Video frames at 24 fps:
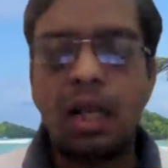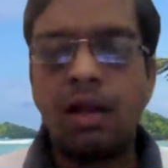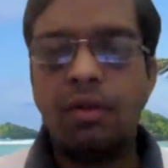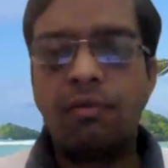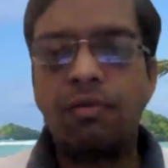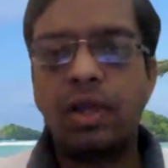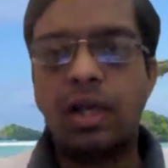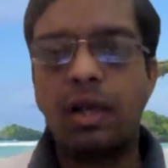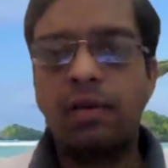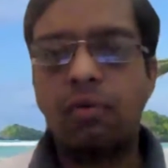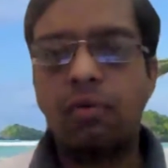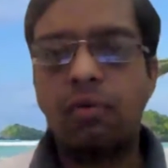
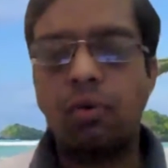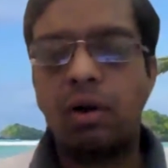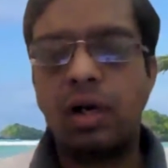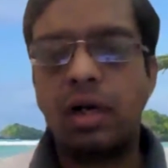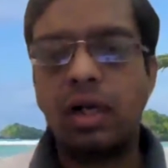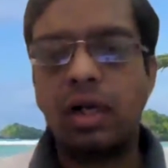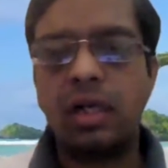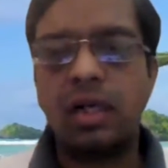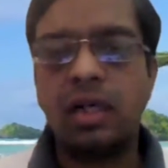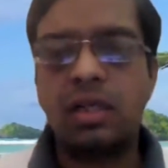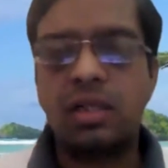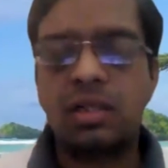We have
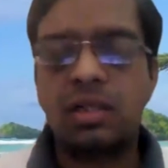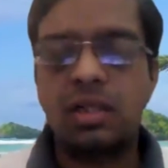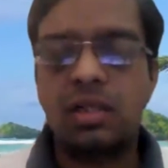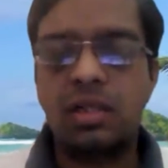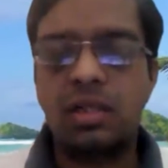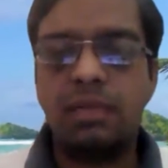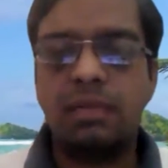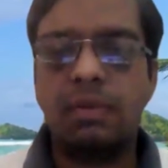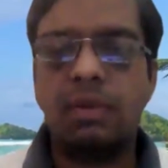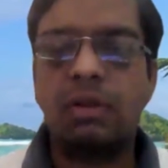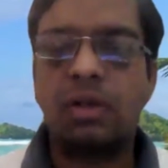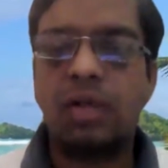already discussed
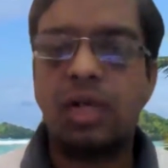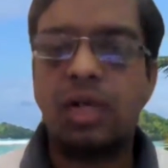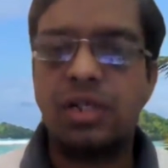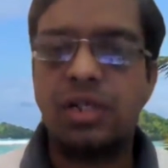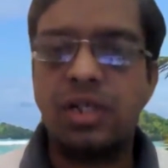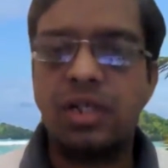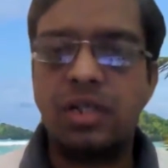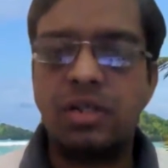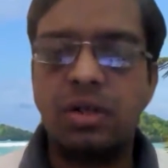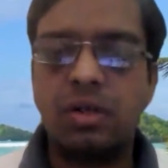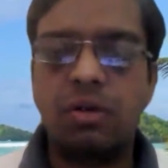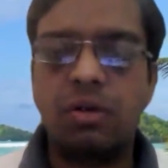about
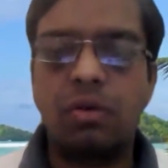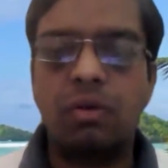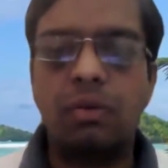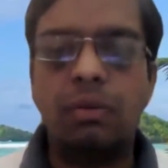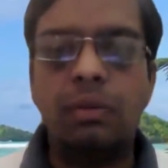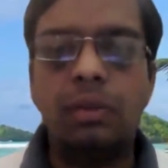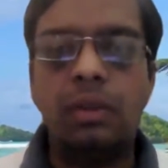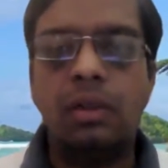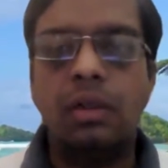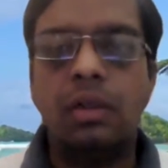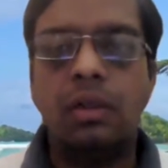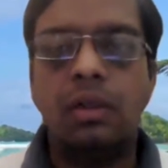Cushing's
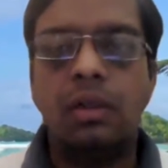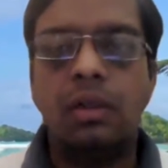syndrome.